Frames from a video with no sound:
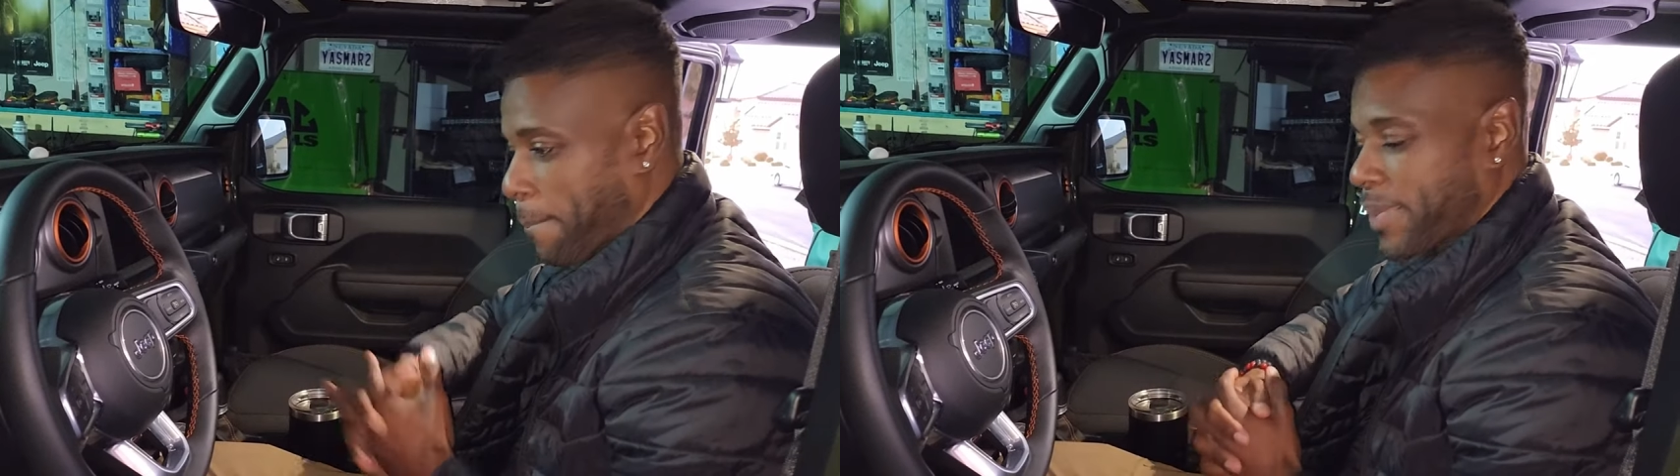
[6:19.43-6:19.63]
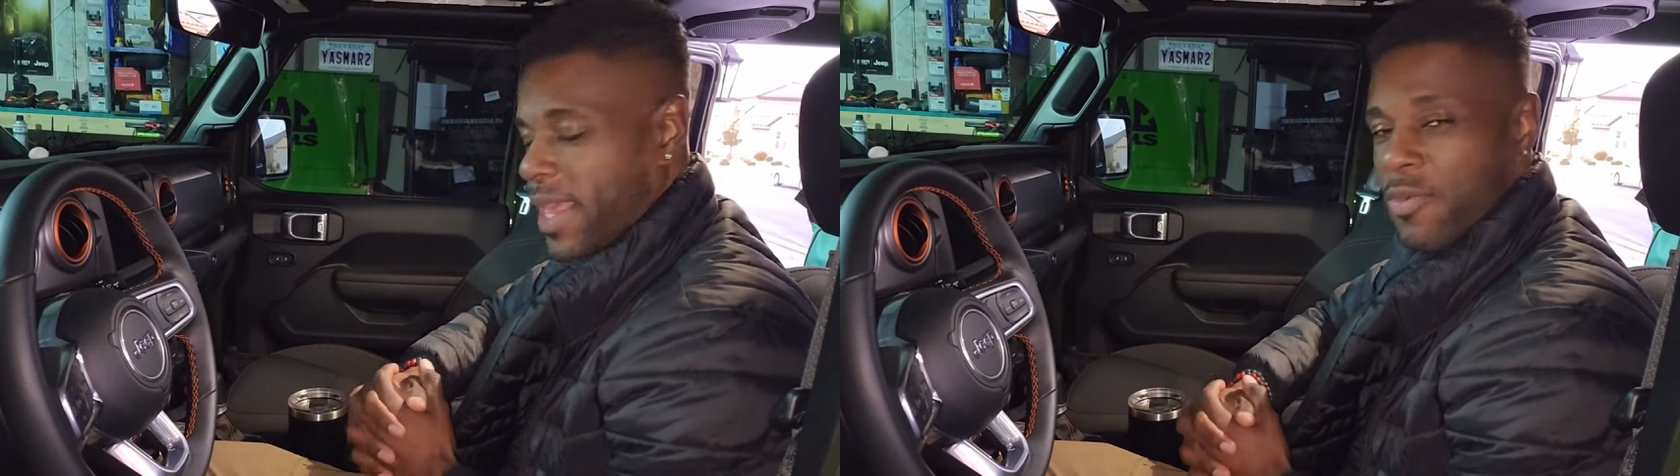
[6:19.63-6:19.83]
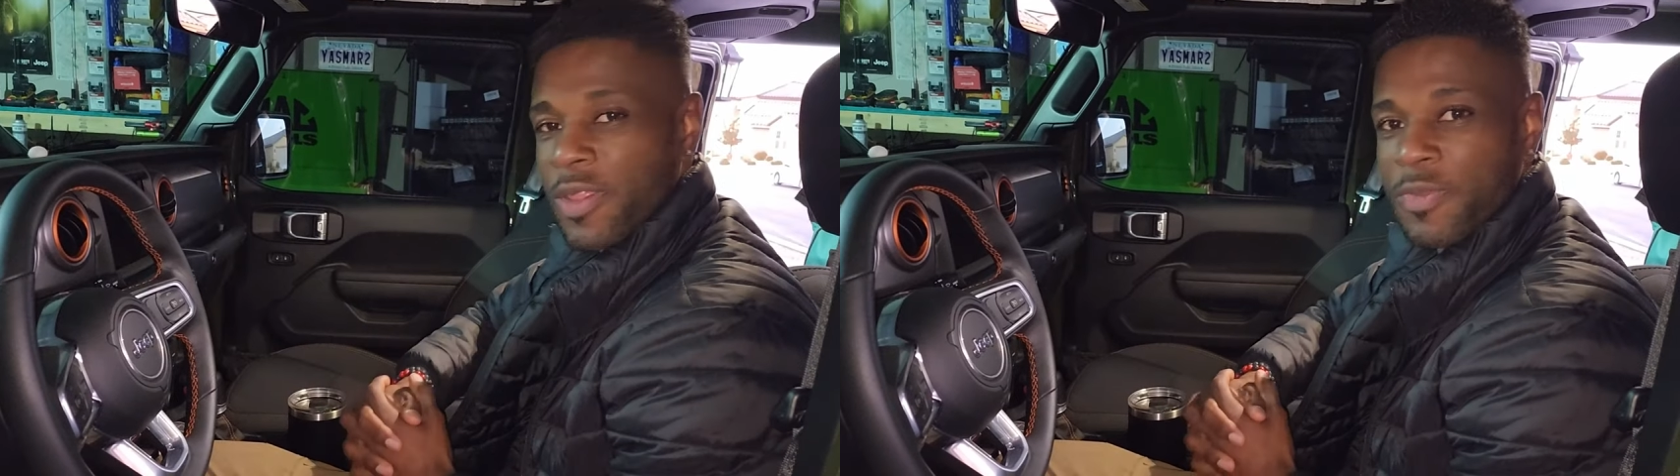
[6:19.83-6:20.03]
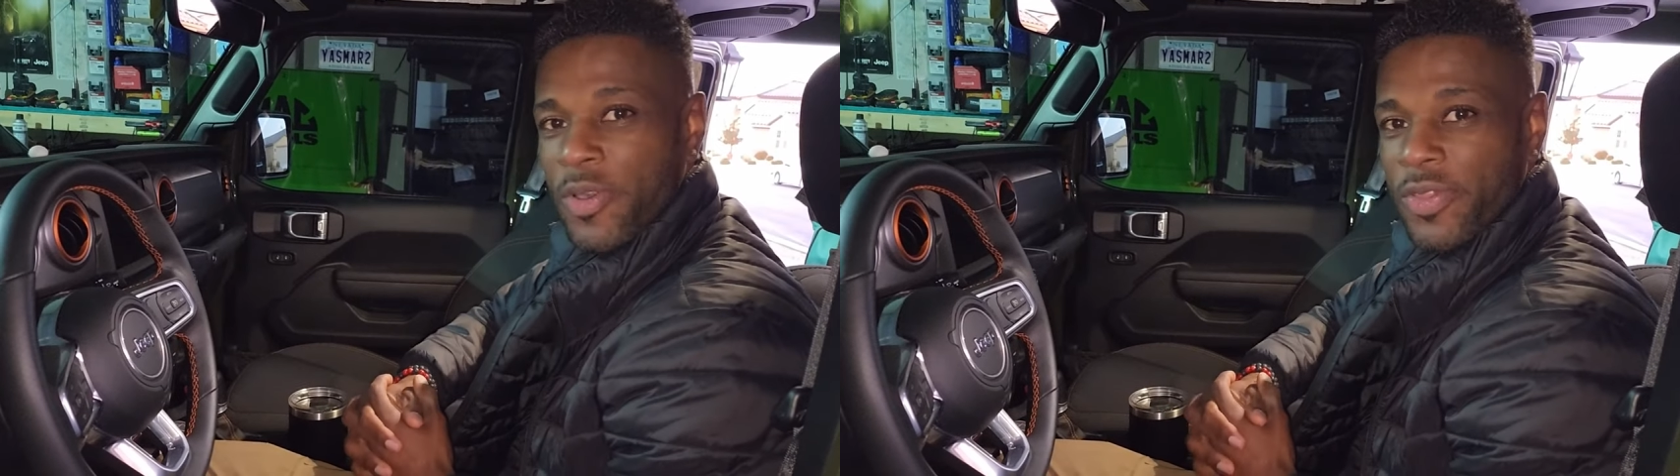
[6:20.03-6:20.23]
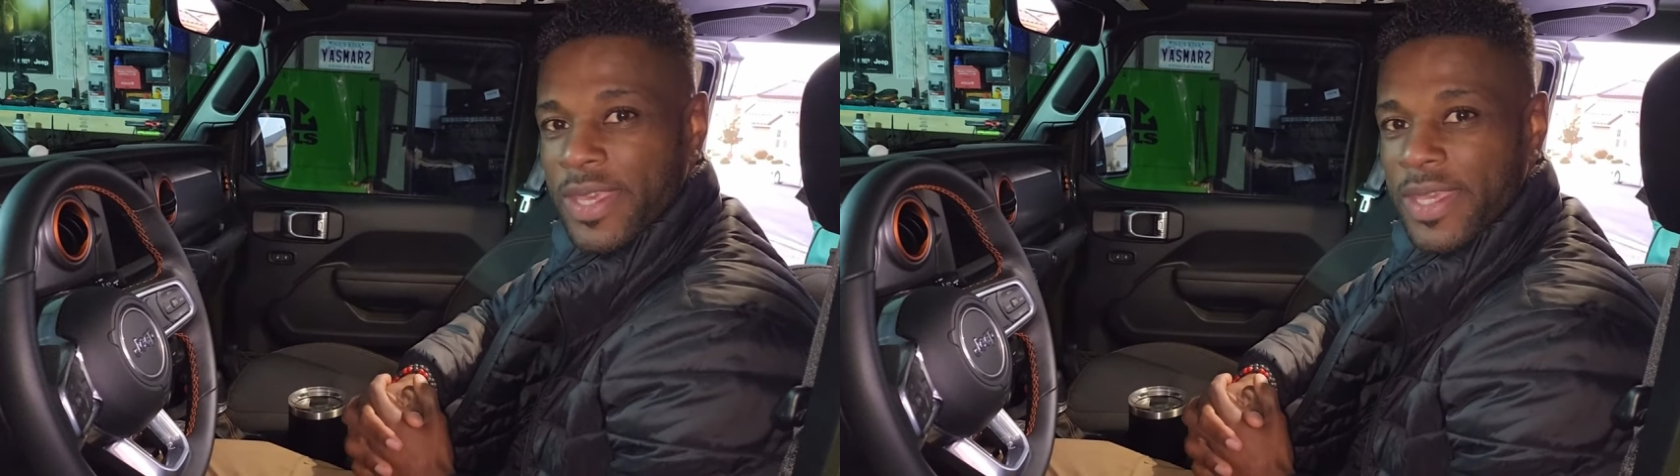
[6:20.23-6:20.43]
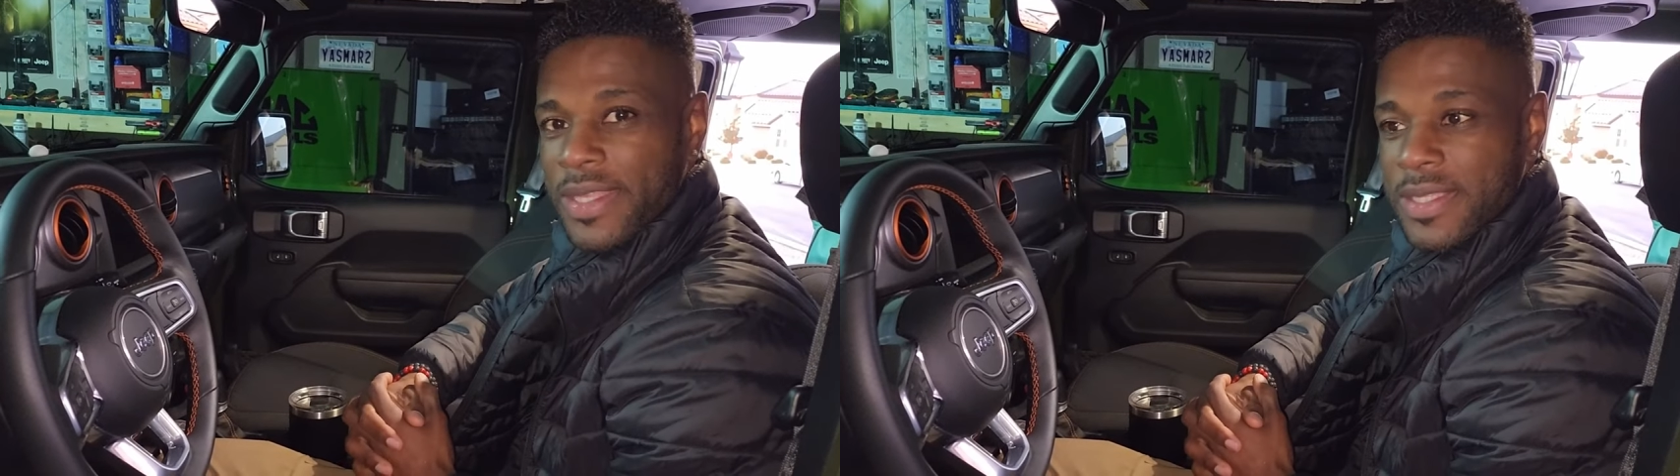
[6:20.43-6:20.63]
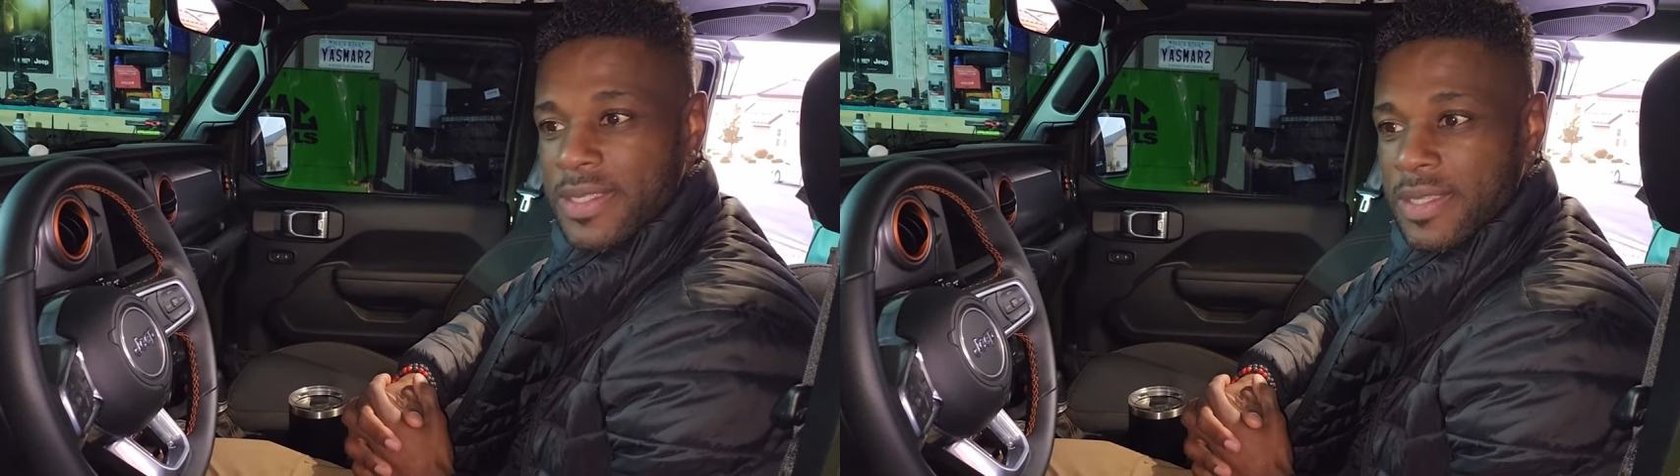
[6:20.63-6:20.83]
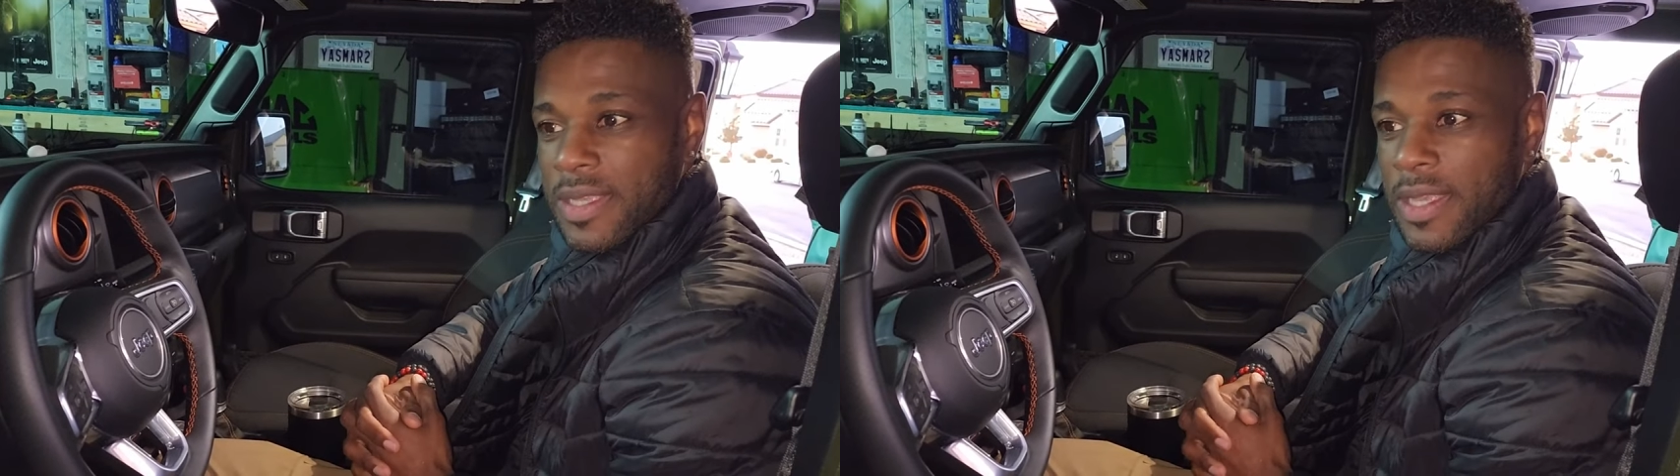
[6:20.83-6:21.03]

playing with both kits